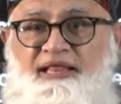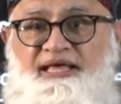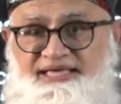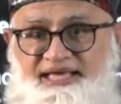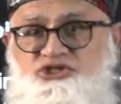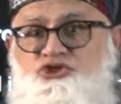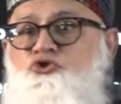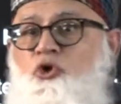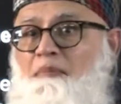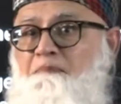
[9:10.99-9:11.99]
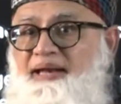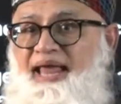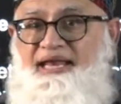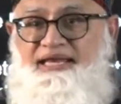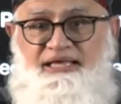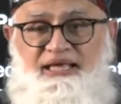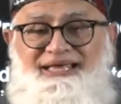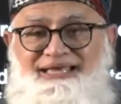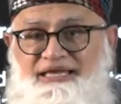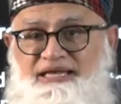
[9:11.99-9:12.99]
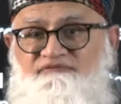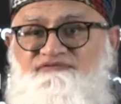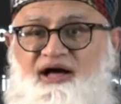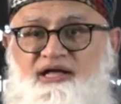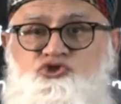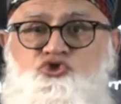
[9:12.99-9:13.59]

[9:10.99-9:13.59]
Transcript: Yes, you are planning in advance.